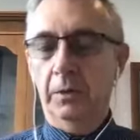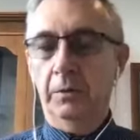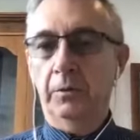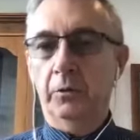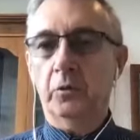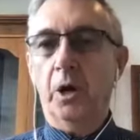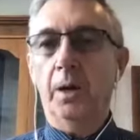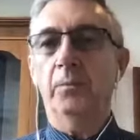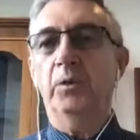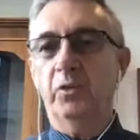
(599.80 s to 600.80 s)

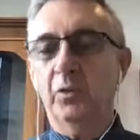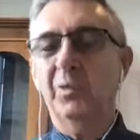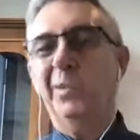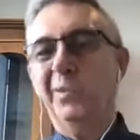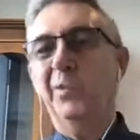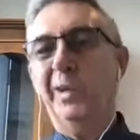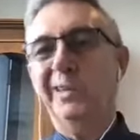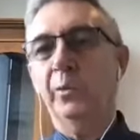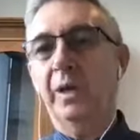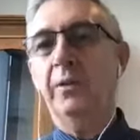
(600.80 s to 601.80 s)
described, which is
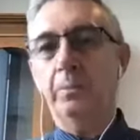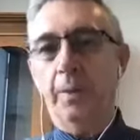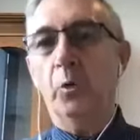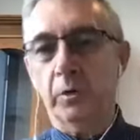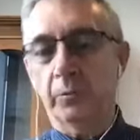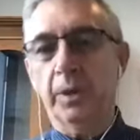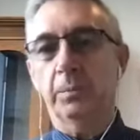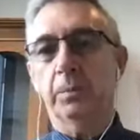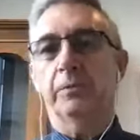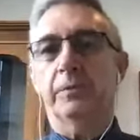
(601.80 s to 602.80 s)
where the bulk of
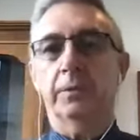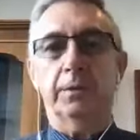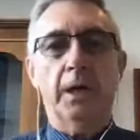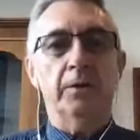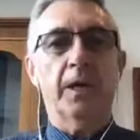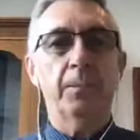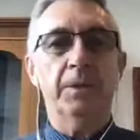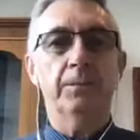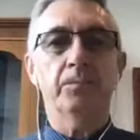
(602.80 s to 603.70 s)
people are going to come in.